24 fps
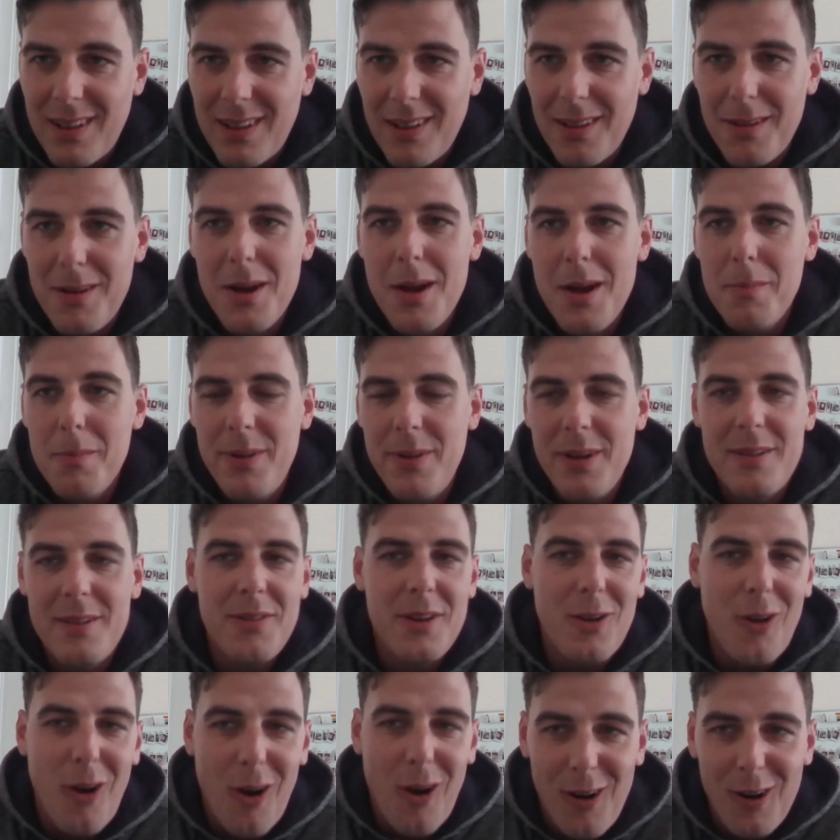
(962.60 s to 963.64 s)
battle
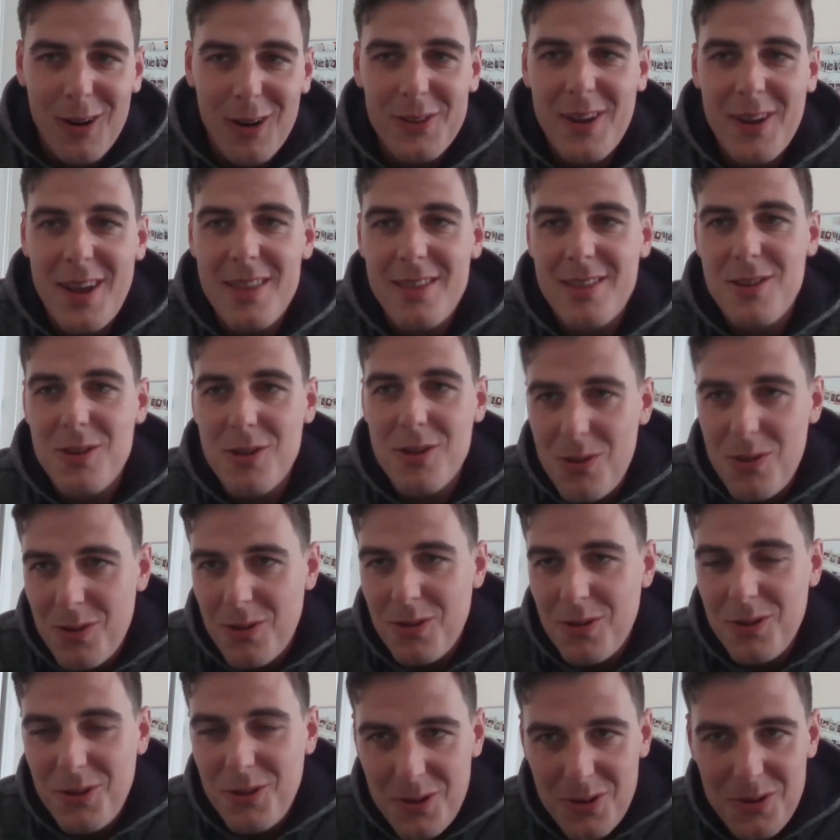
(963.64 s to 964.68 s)
between old and
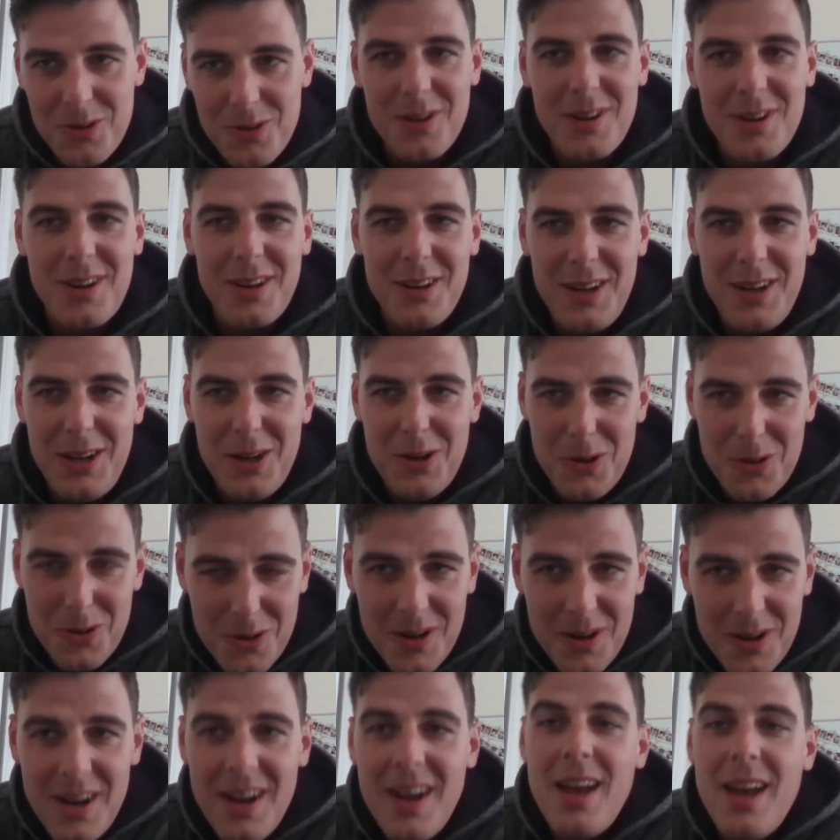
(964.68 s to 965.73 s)
new
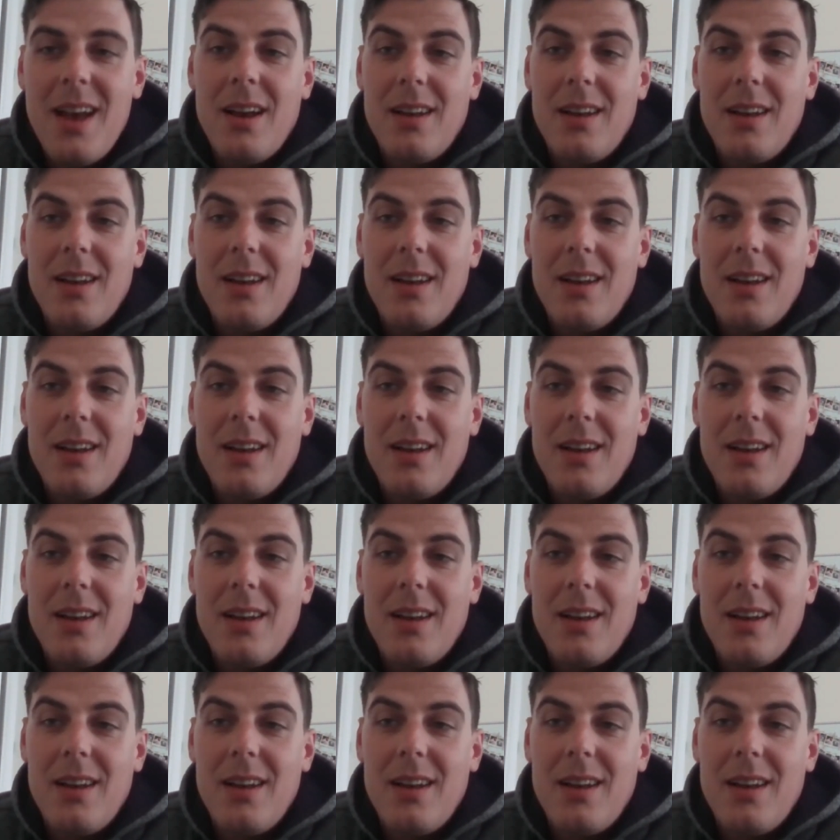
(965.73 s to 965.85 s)
EU.